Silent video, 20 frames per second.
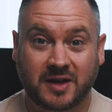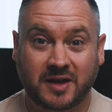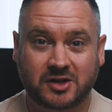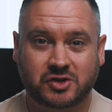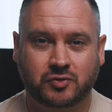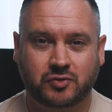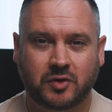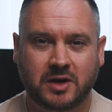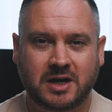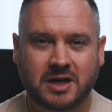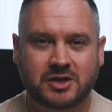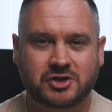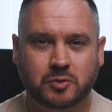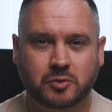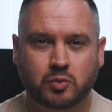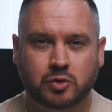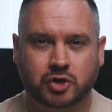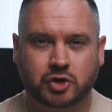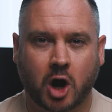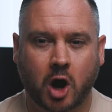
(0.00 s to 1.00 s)
this
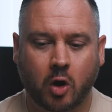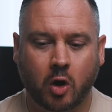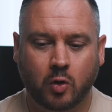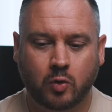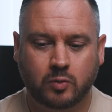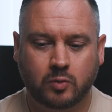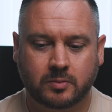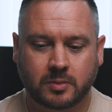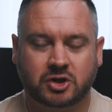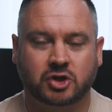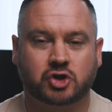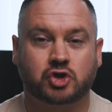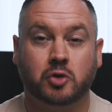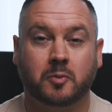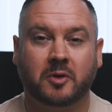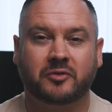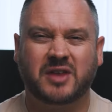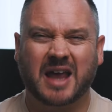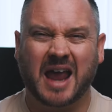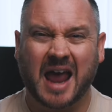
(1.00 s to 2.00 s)
region was home to some
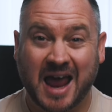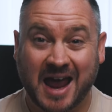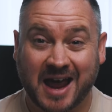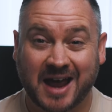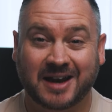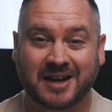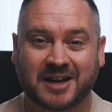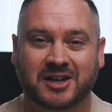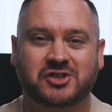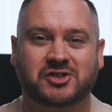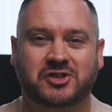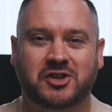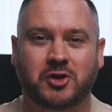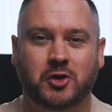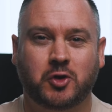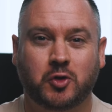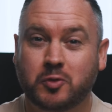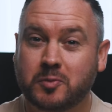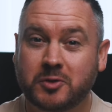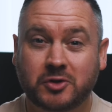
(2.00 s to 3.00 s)
of the earliest
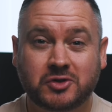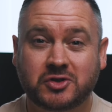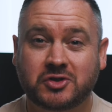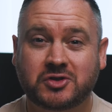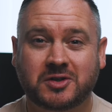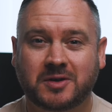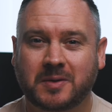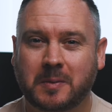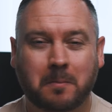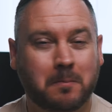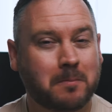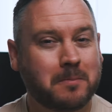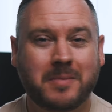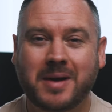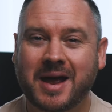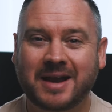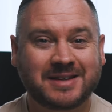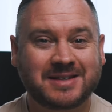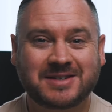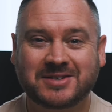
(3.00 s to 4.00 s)
humans.
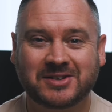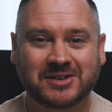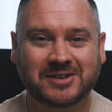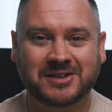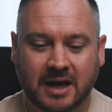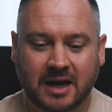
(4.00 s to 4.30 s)
Mental.